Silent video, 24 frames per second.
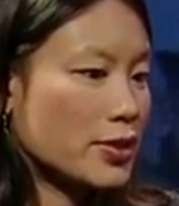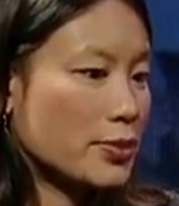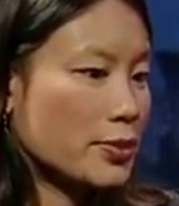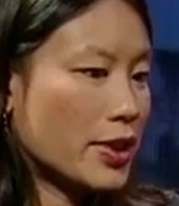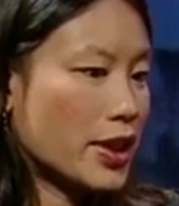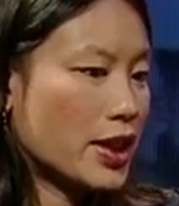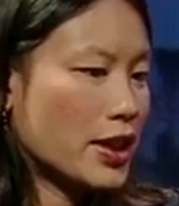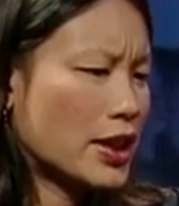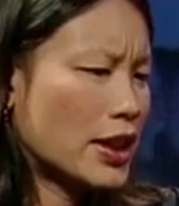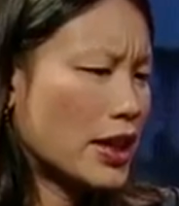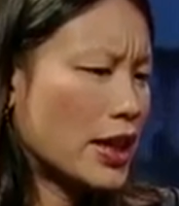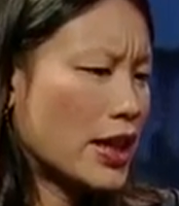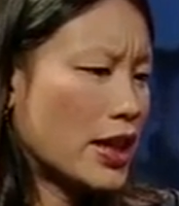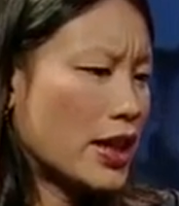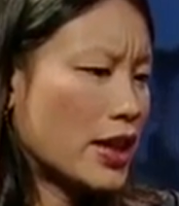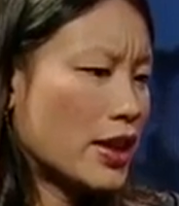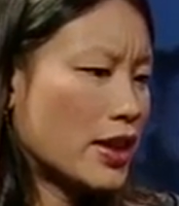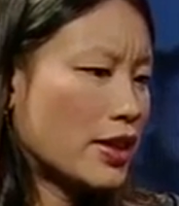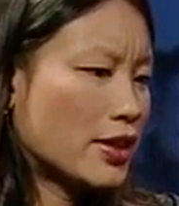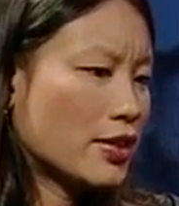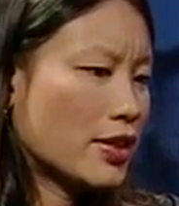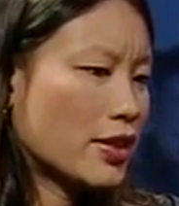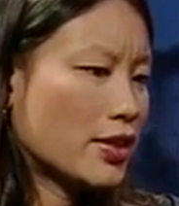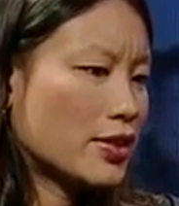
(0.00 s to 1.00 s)
But
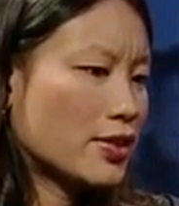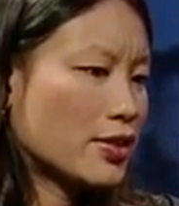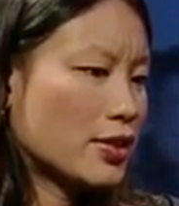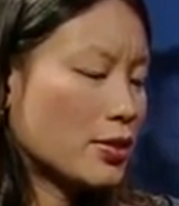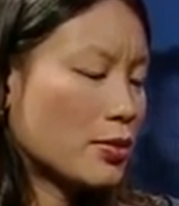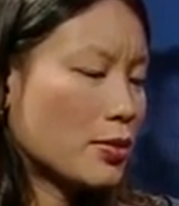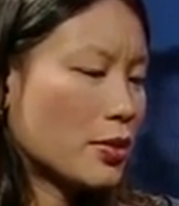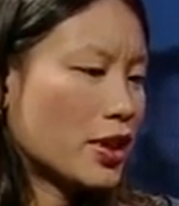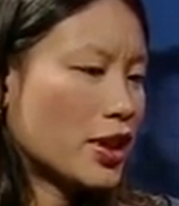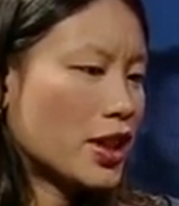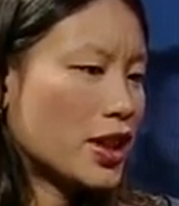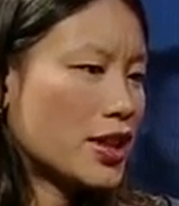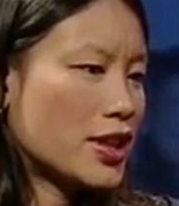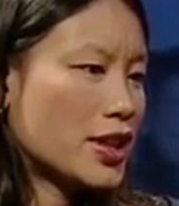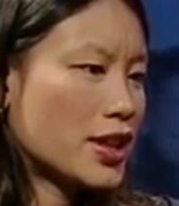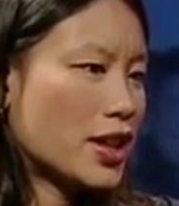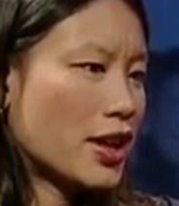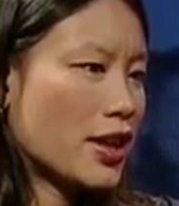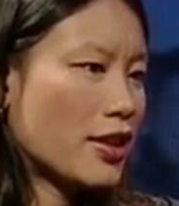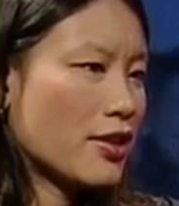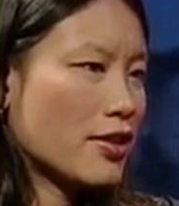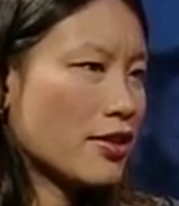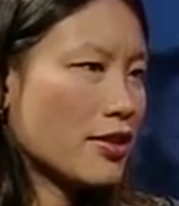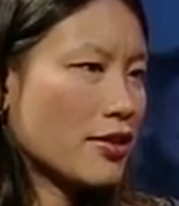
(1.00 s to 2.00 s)
it's also working
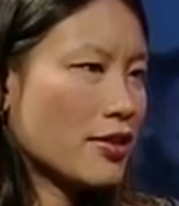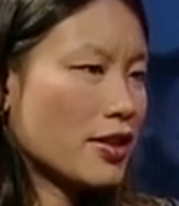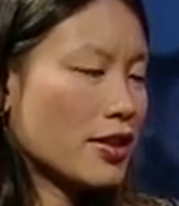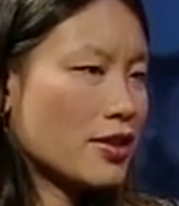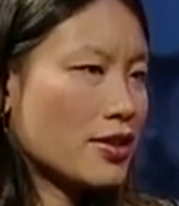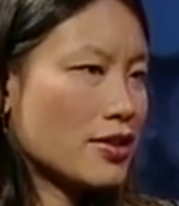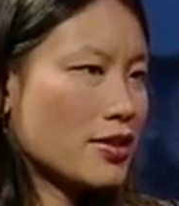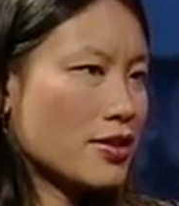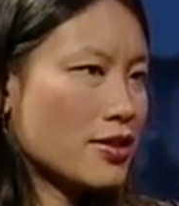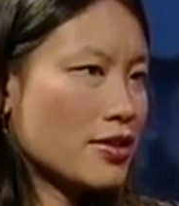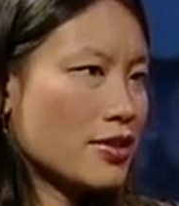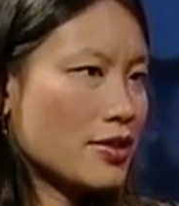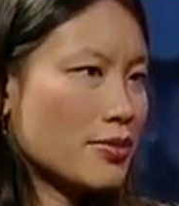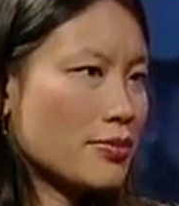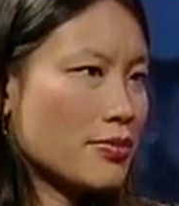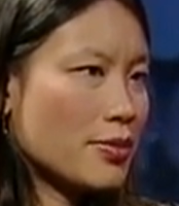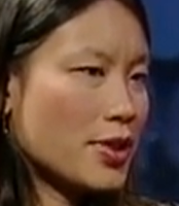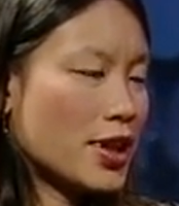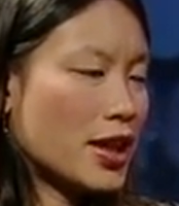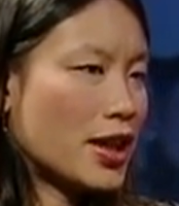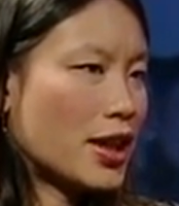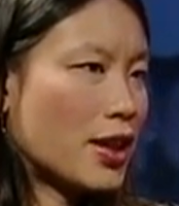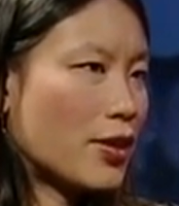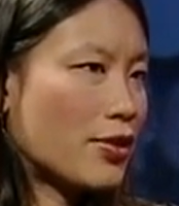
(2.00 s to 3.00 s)
together and
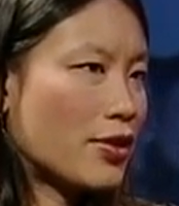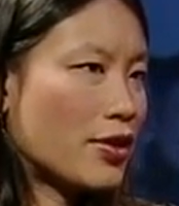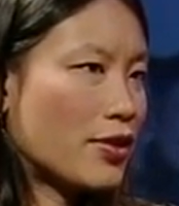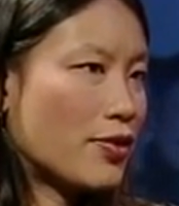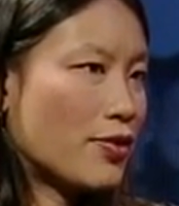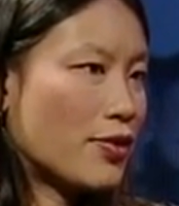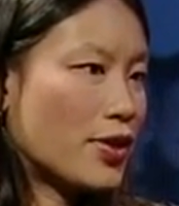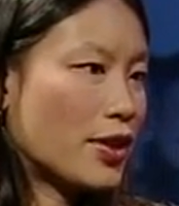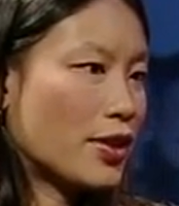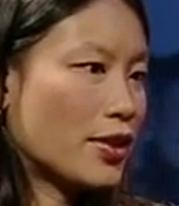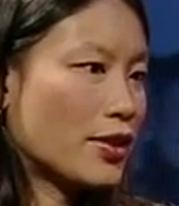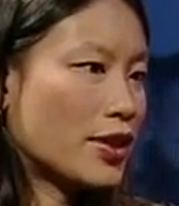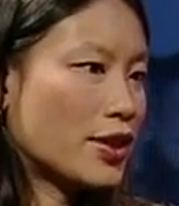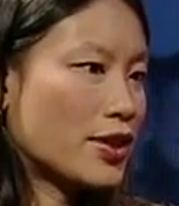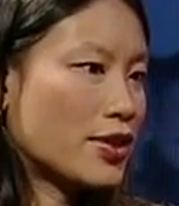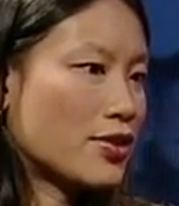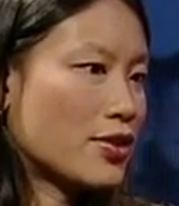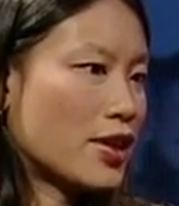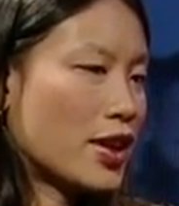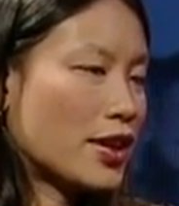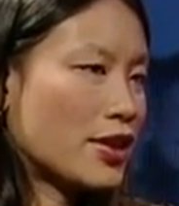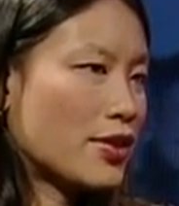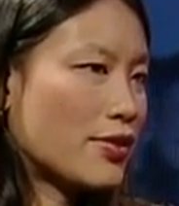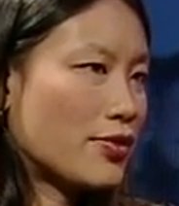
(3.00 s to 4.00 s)
being out in the field and
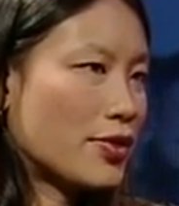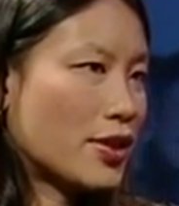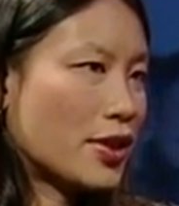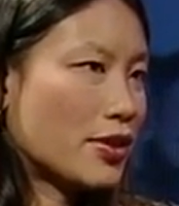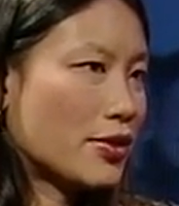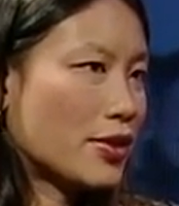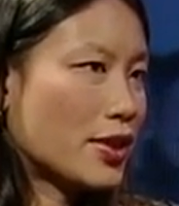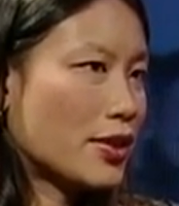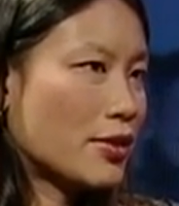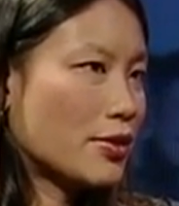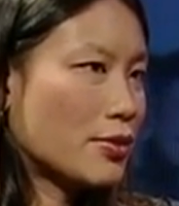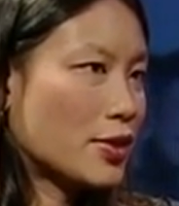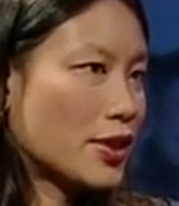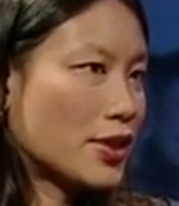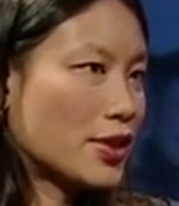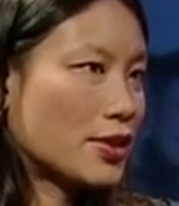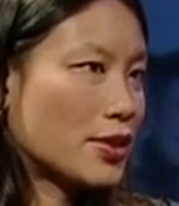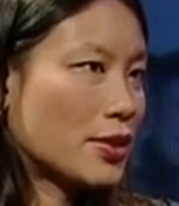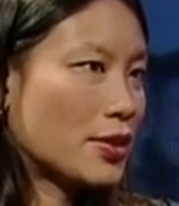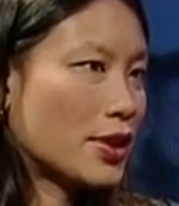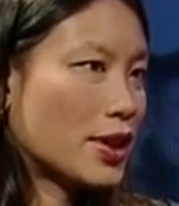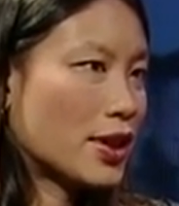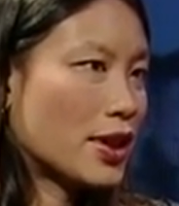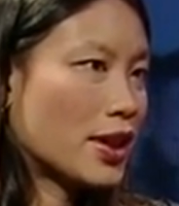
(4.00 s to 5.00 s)
trying to figure out what's
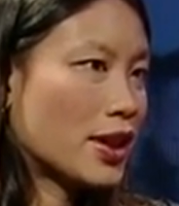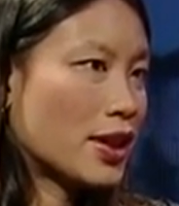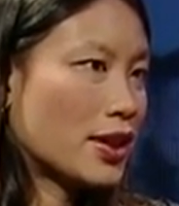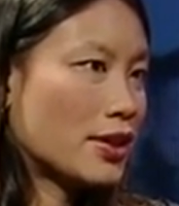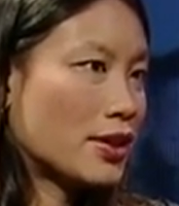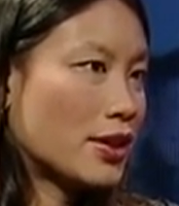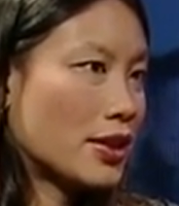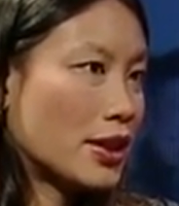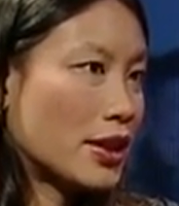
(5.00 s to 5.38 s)
going on.